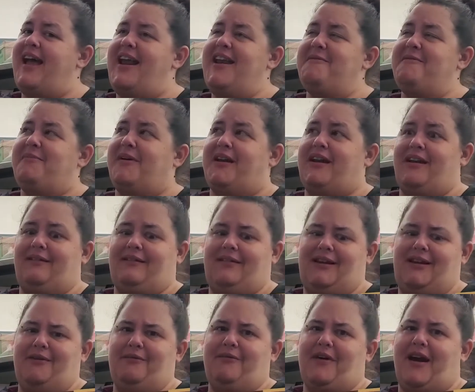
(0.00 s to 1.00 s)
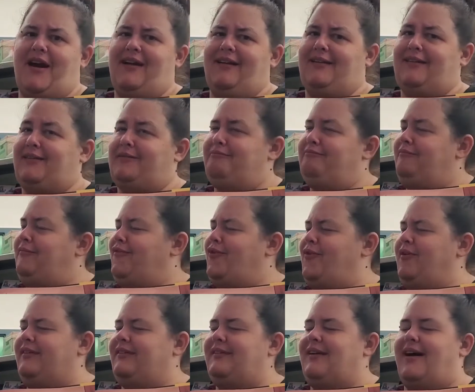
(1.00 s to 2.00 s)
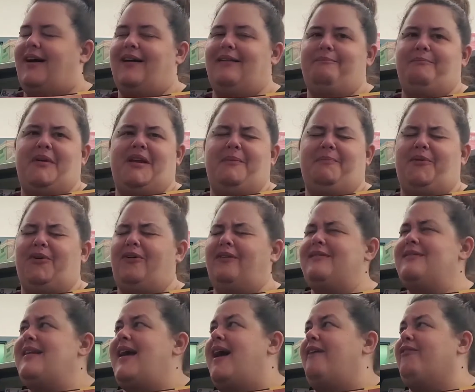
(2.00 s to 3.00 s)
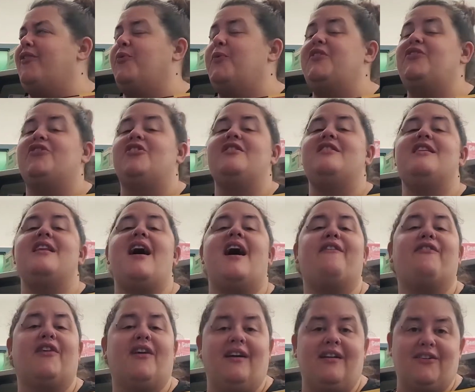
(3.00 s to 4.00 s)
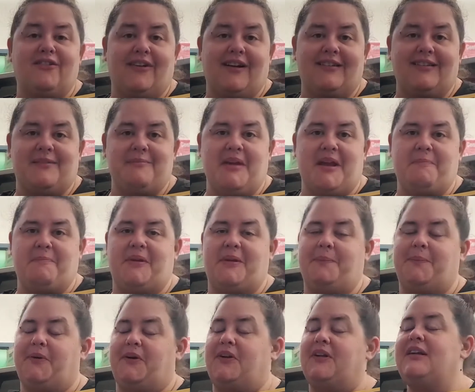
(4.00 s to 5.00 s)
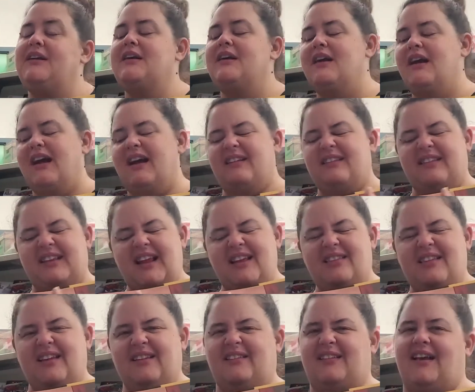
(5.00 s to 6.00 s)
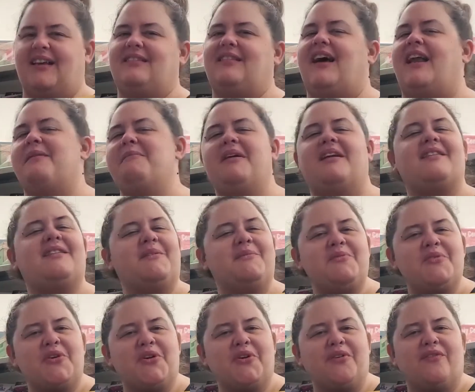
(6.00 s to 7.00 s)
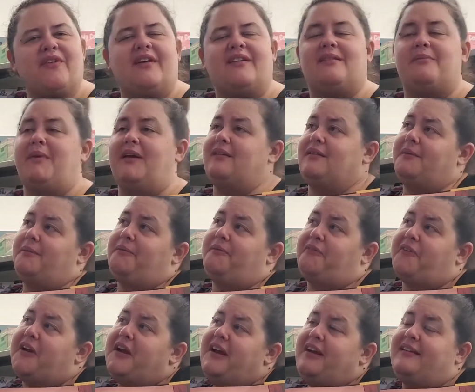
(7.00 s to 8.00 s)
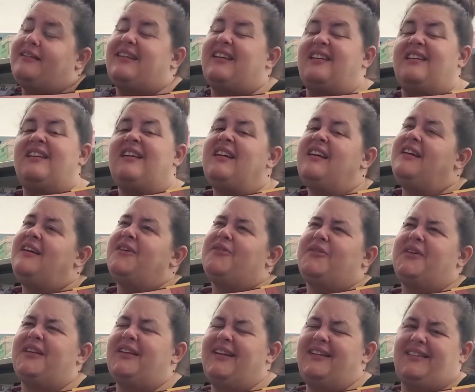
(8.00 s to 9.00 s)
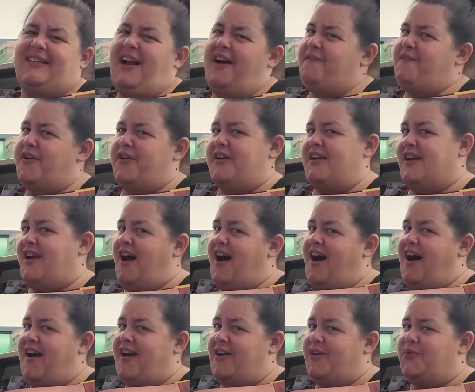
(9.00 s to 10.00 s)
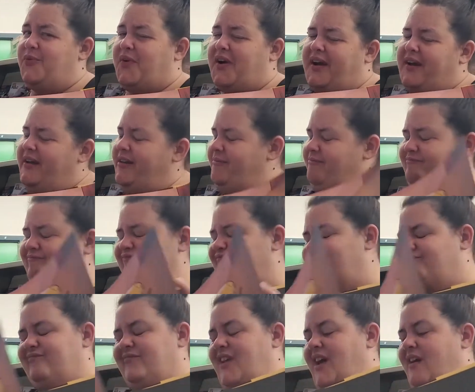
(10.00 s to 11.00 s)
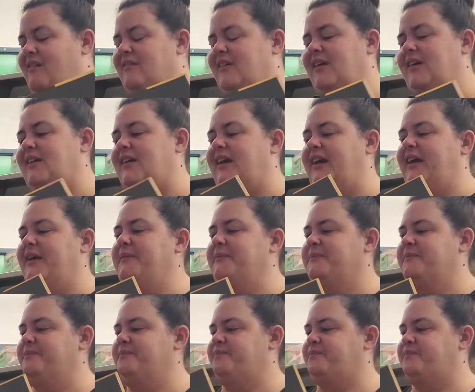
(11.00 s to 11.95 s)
anybody, T-Rex. Of course not. People, never. We should never underestimate people and say things like that. It makes them nervous, makes them freeze, and really it's not very kind, right? Not really.